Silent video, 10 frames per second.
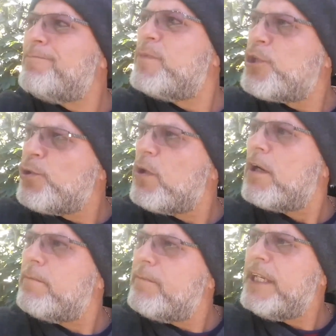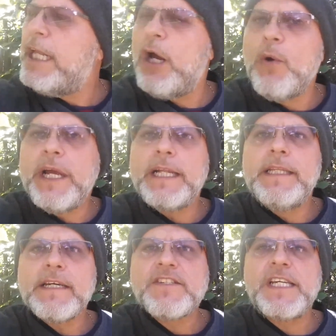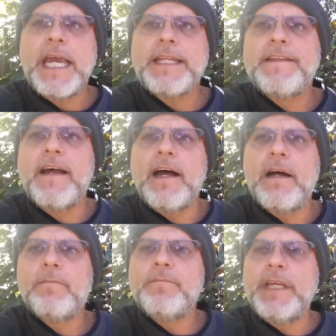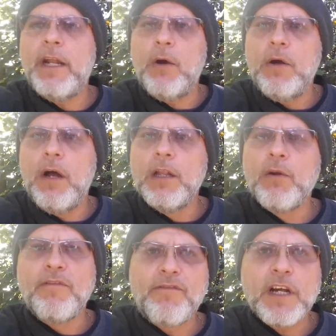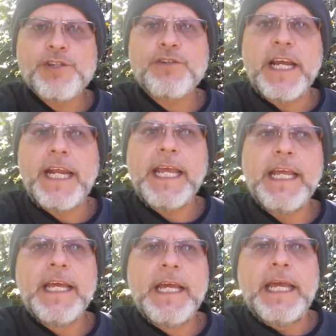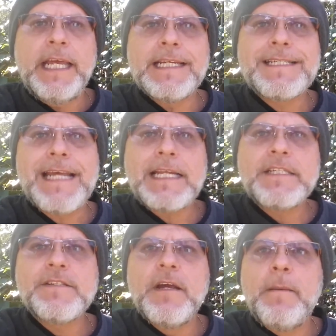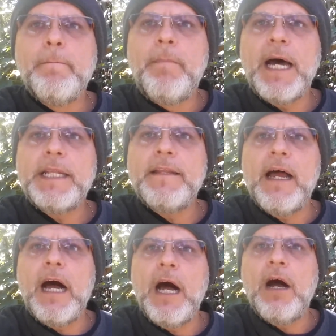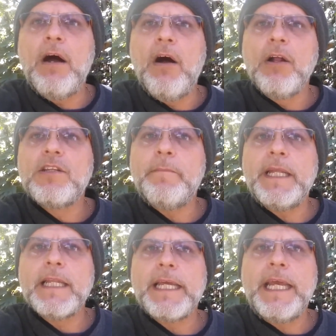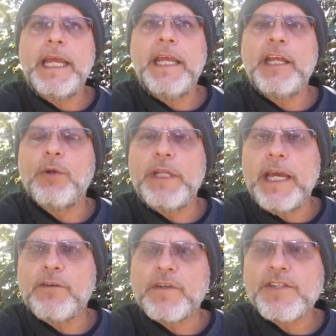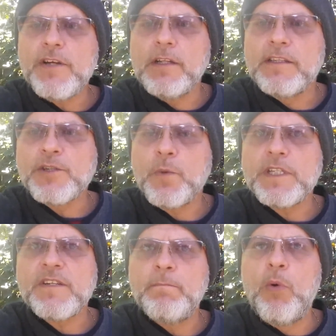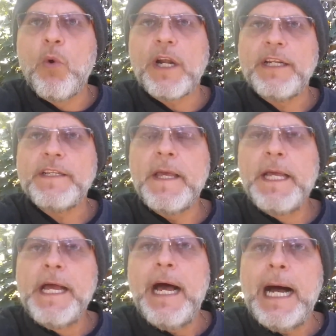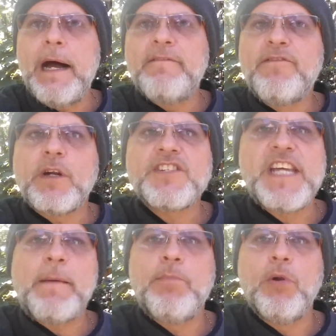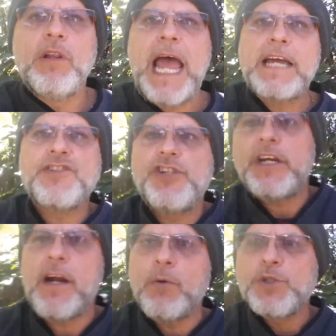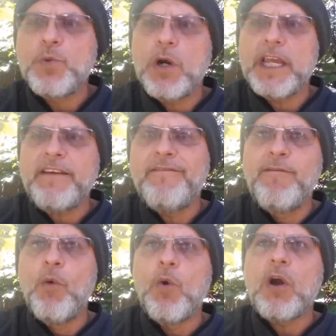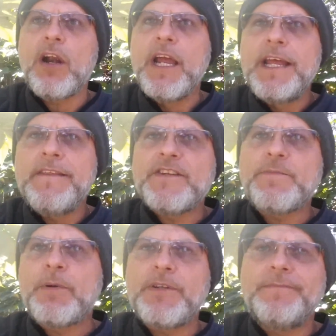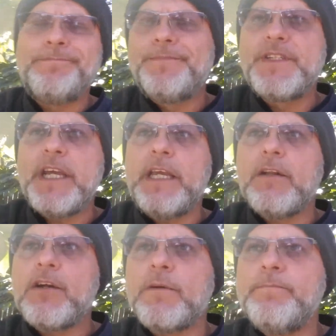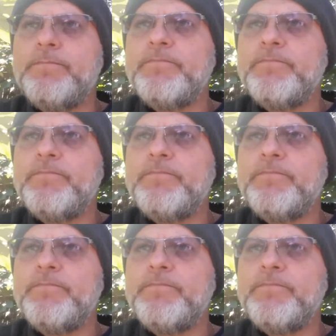Sure, it does get, a little frustrating in a sense, but ultimately, the end result is what's important. For example, last year I was working for this particular